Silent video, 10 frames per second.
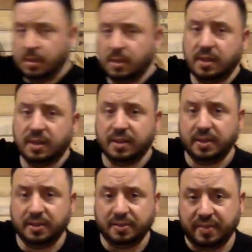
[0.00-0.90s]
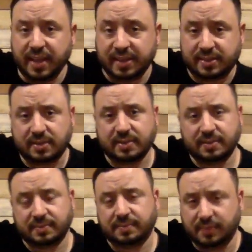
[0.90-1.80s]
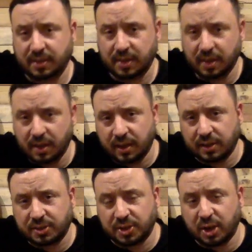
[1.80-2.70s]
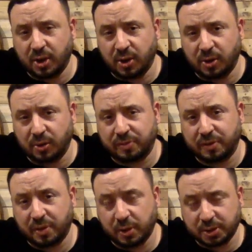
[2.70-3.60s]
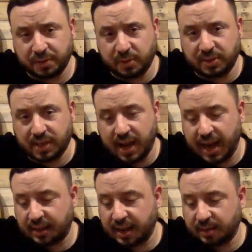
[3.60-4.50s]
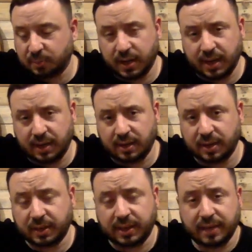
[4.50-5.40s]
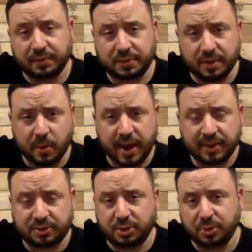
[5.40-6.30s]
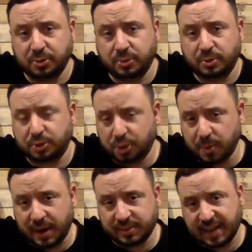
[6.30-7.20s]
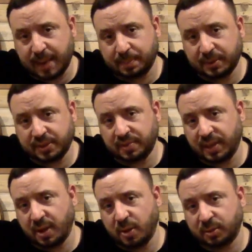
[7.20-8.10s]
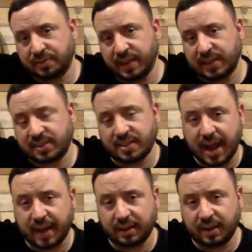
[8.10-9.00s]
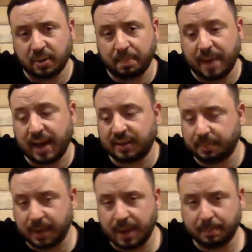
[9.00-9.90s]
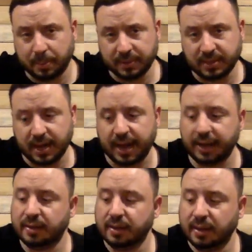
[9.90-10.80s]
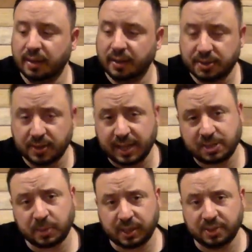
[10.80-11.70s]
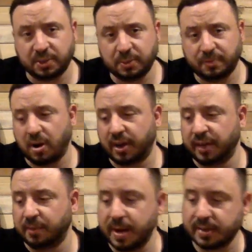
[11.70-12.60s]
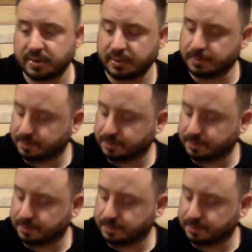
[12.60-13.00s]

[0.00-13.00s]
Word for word: of this. So for those of you tonight that win, I'm going to give away two two-ounce samples of the Old Fitz nine-year Bottled and Bond Bourbon tonight. So that's what we're going to do for our giveaways.